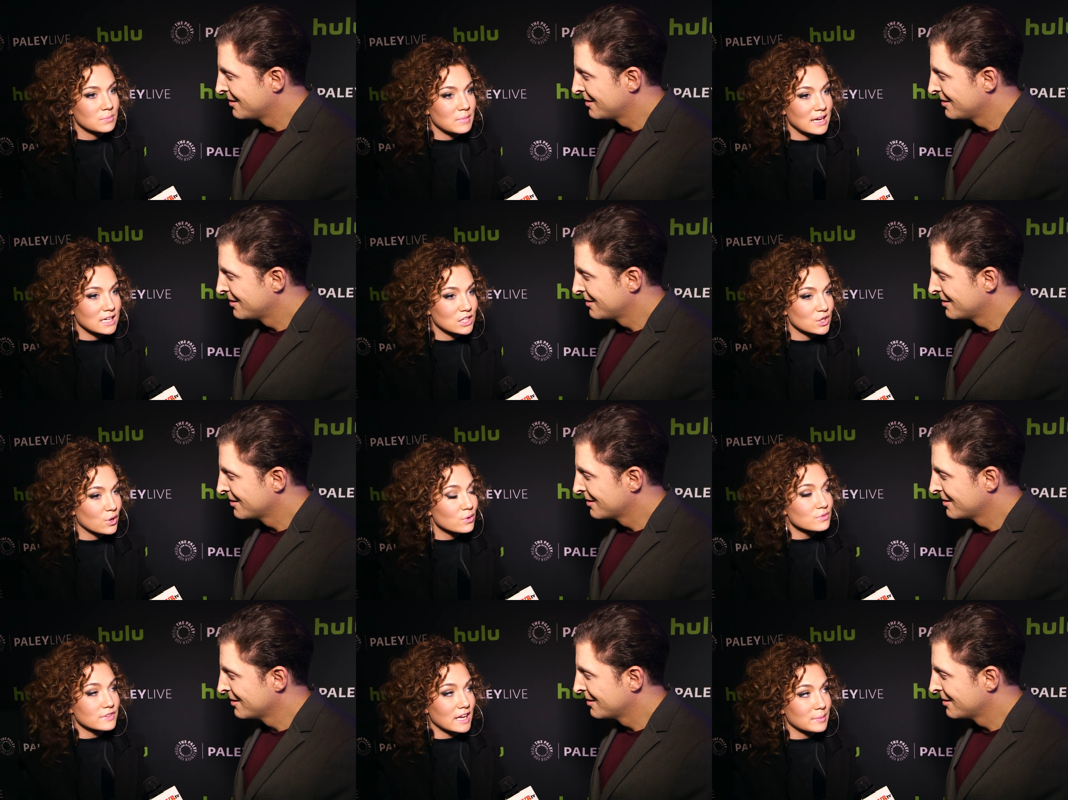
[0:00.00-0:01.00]
Speaker 1: making your
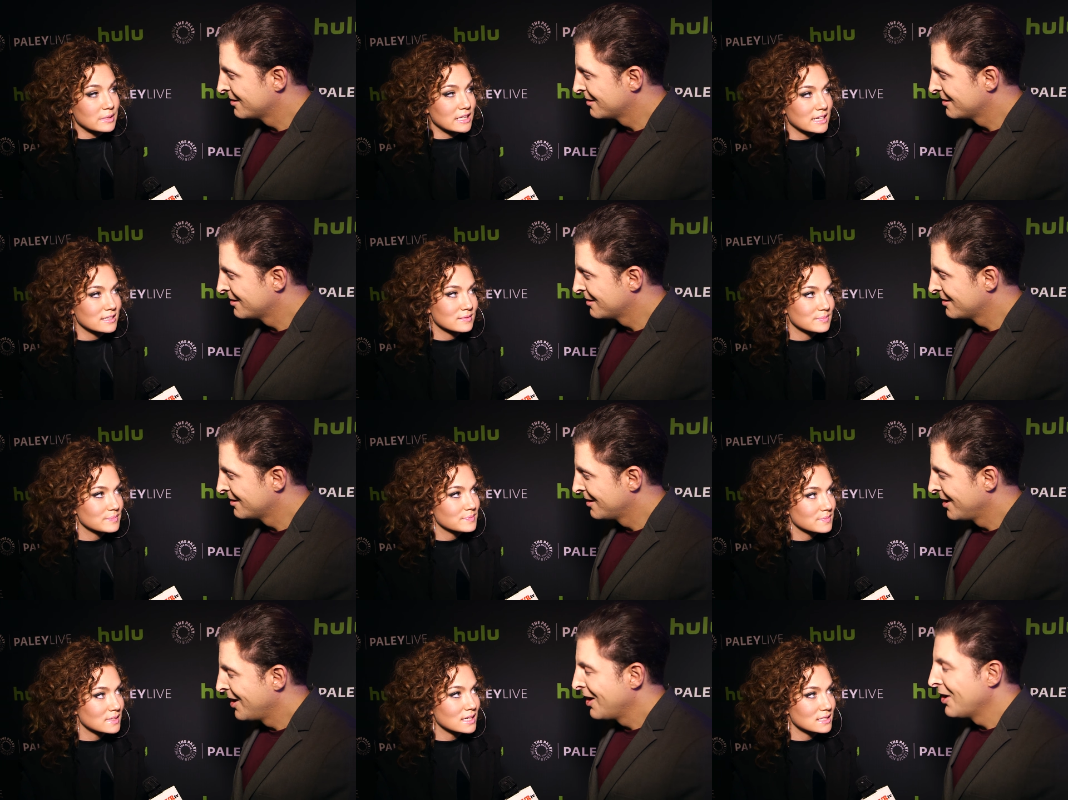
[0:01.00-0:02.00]
own family.
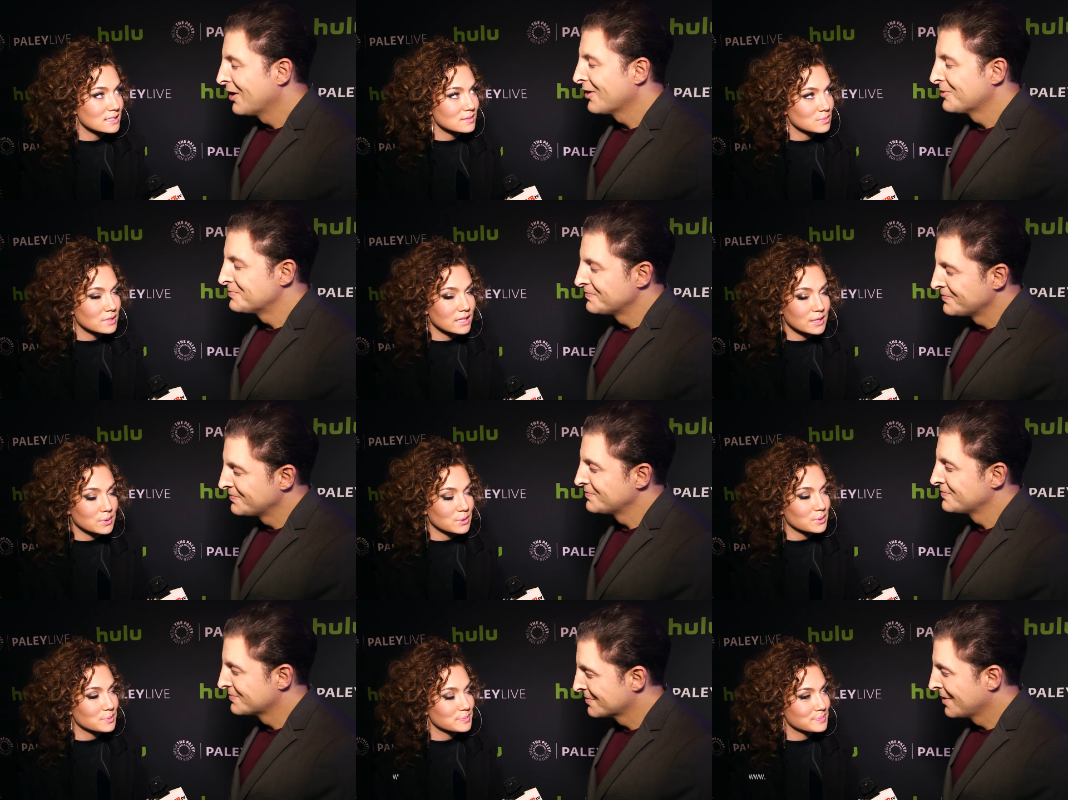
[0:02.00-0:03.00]
It's really
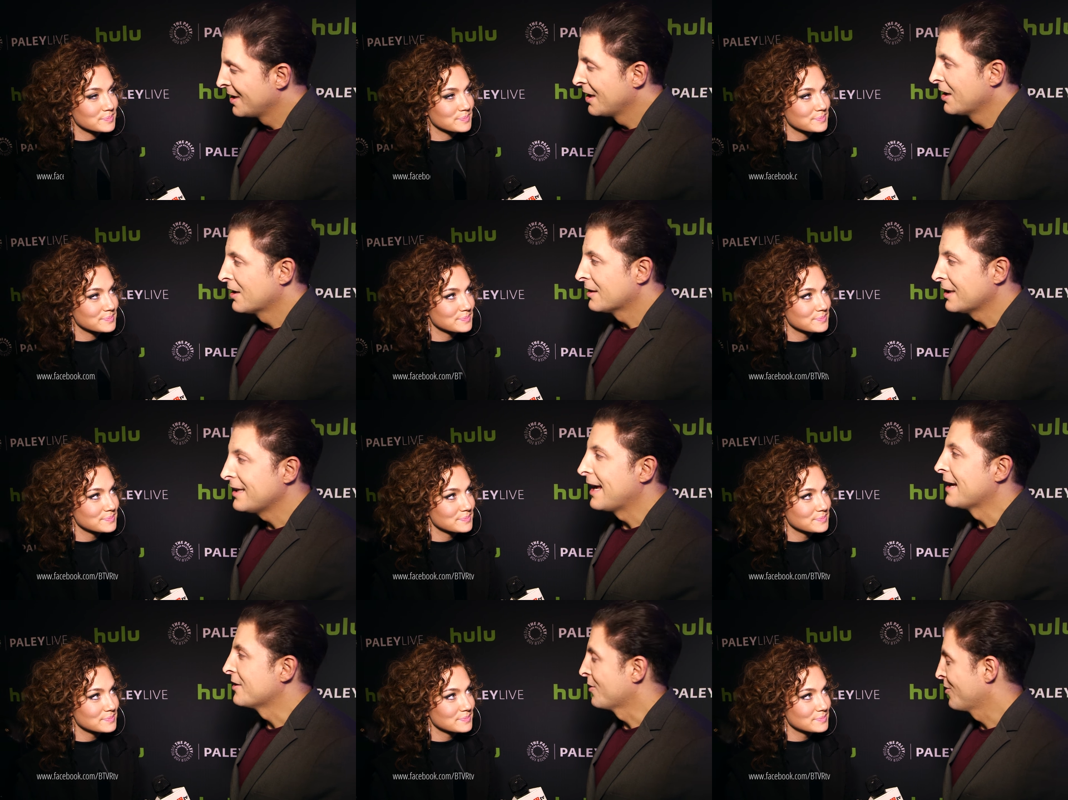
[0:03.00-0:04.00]
cool.
Speaker 2: Lee
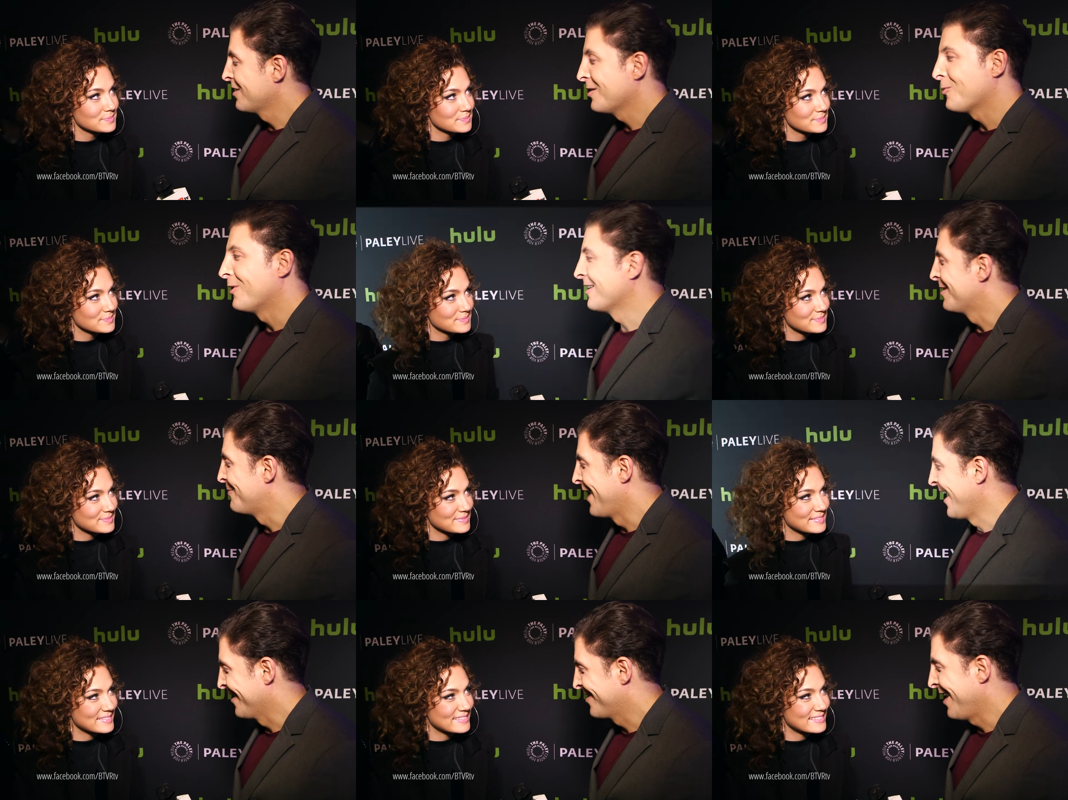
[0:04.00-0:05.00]
Daniels, he's one of the
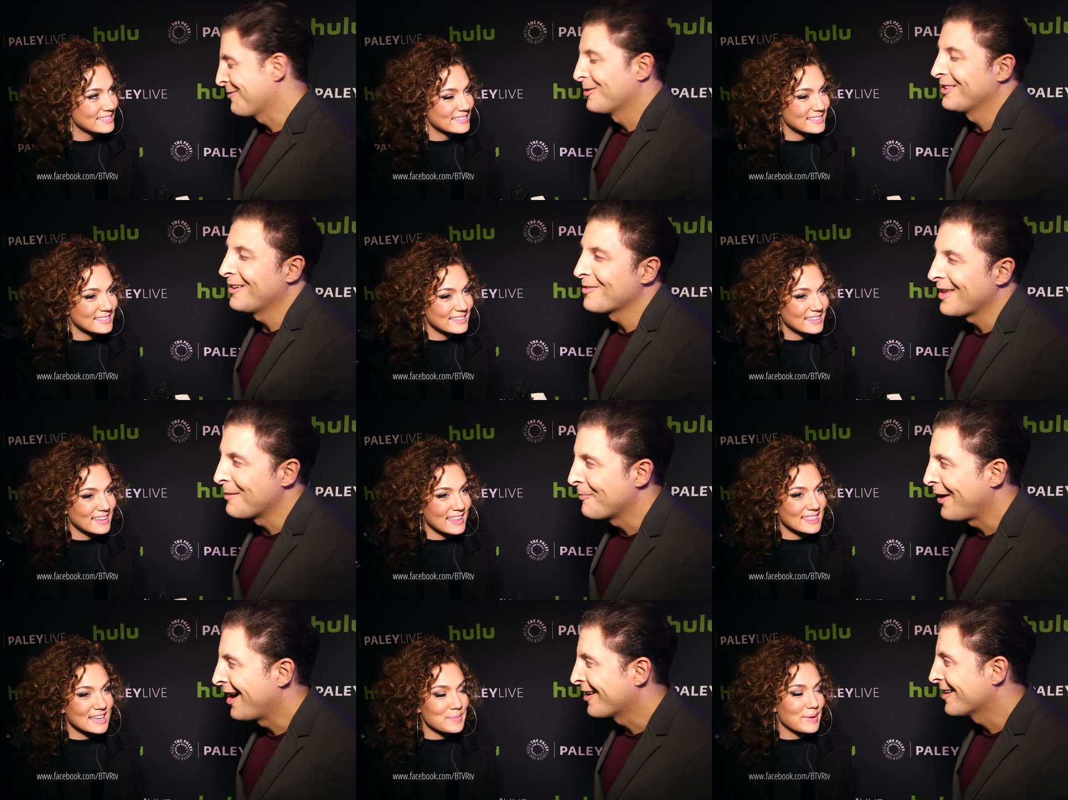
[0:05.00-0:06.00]
best. Everyone loves
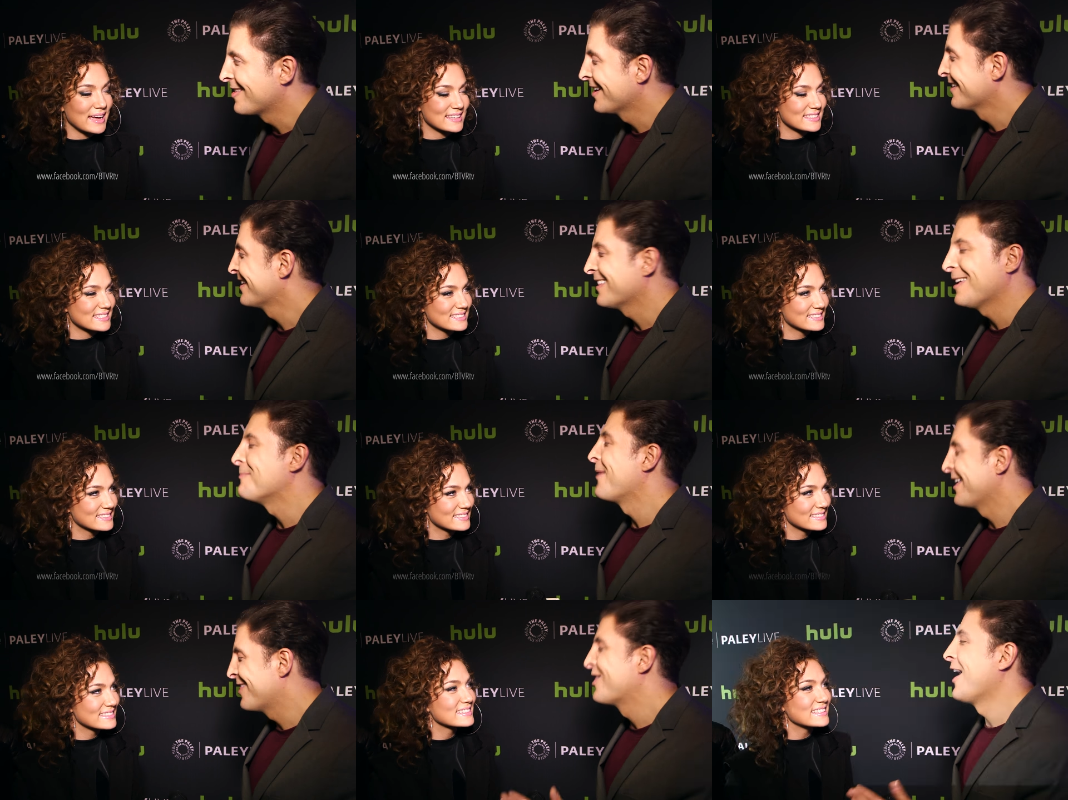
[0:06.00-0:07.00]
Empire. The best. the,
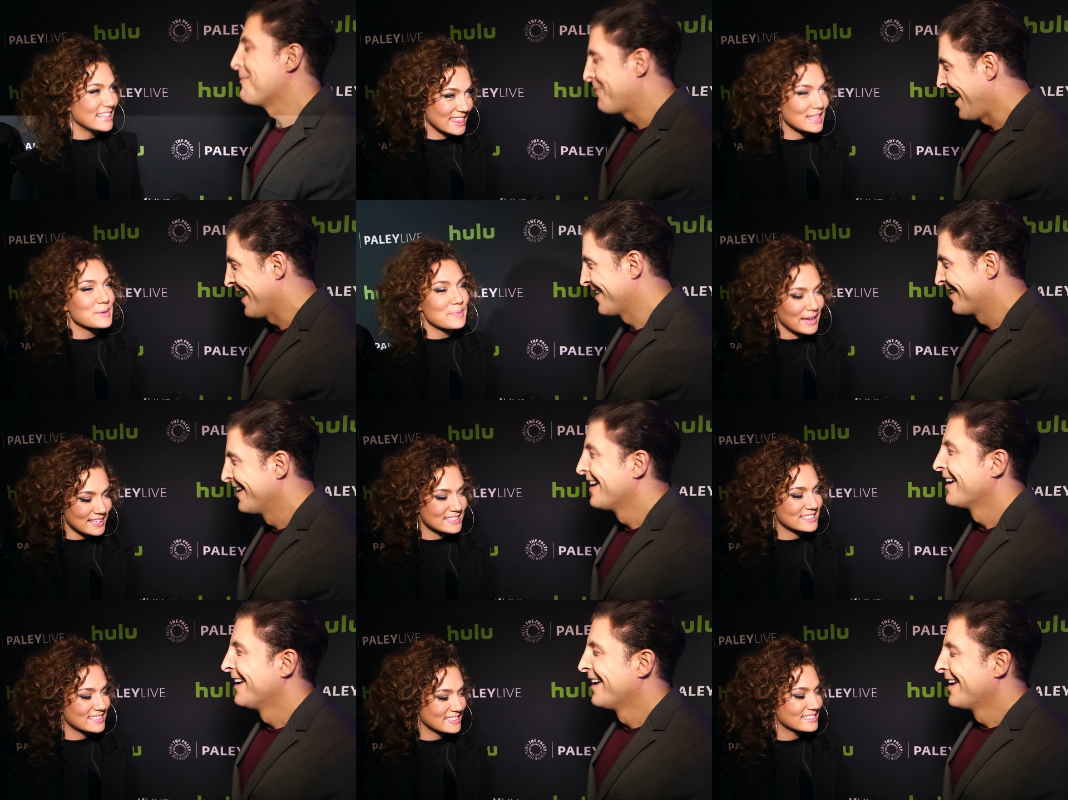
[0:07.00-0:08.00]
be- the yeah,
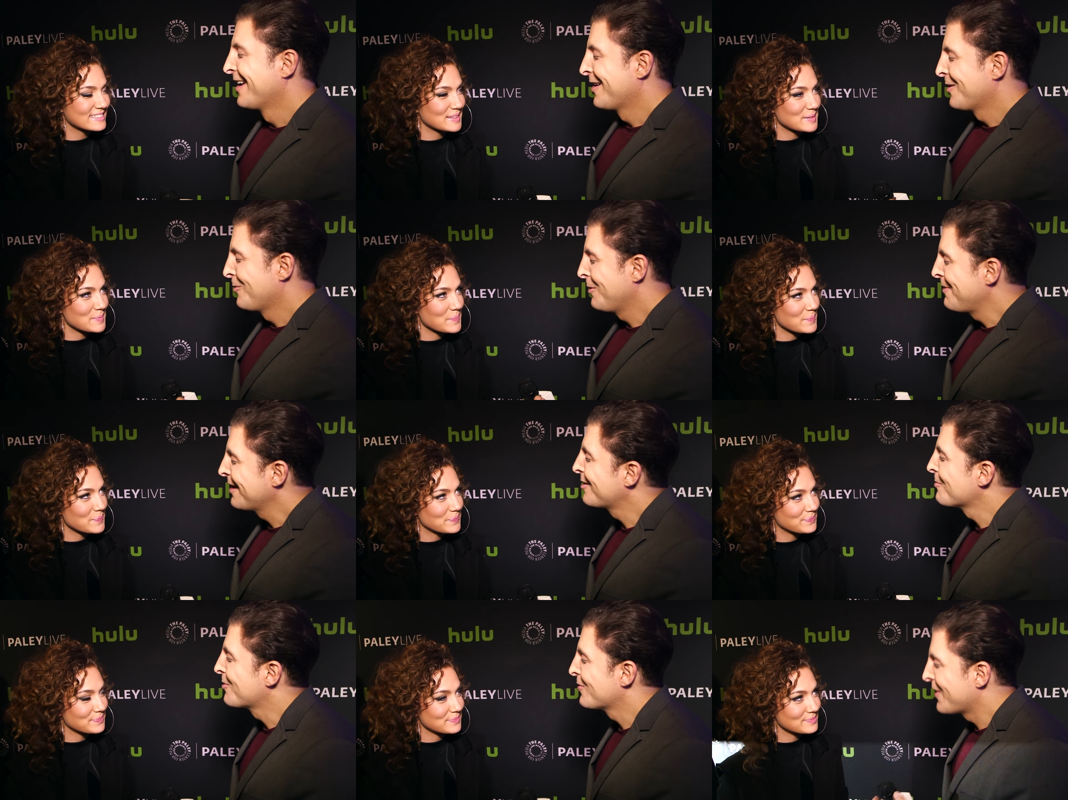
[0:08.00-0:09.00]
best. The best. What
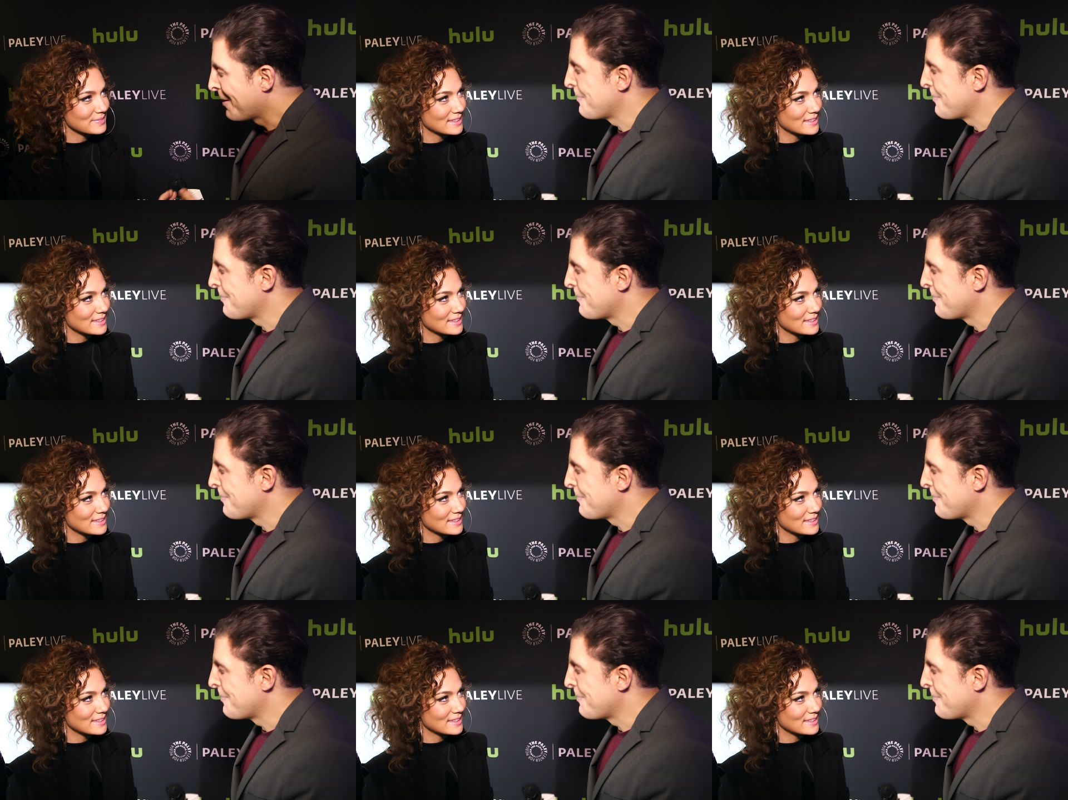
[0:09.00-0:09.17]
makes him the